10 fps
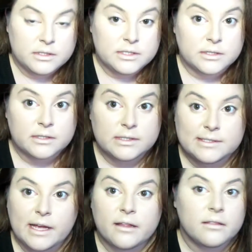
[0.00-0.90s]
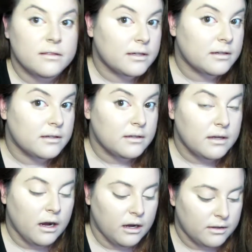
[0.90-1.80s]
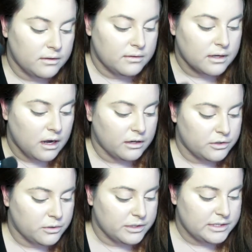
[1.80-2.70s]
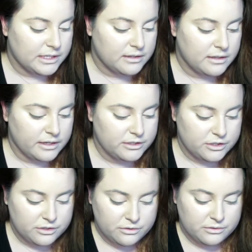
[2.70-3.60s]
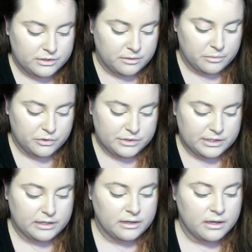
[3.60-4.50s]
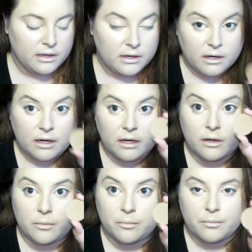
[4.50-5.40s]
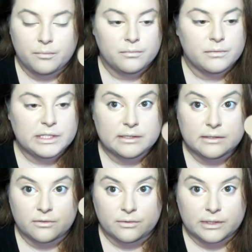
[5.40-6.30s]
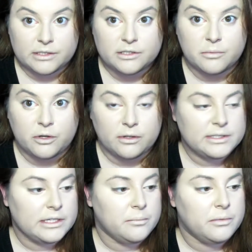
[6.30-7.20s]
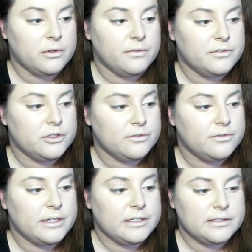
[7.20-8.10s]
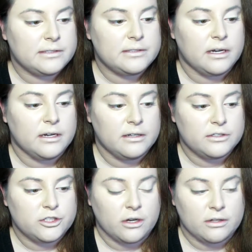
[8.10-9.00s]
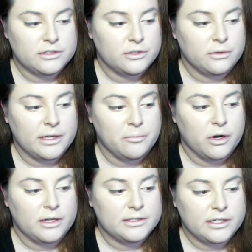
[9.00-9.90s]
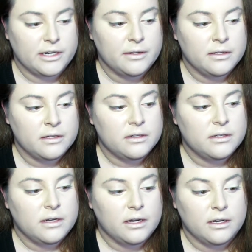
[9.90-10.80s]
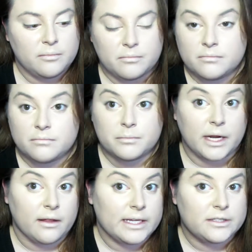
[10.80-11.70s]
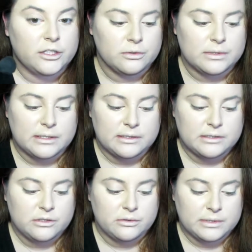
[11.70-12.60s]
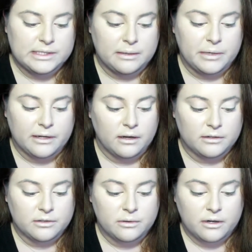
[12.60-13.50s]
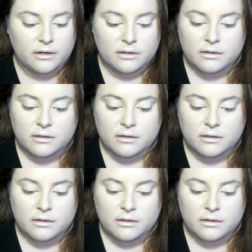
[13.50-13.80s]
To set the contour stick that I just used, I'm using, this is a really small sample of Too Faced Chocolate Soleil bronzer, but I like to use this to set my contour.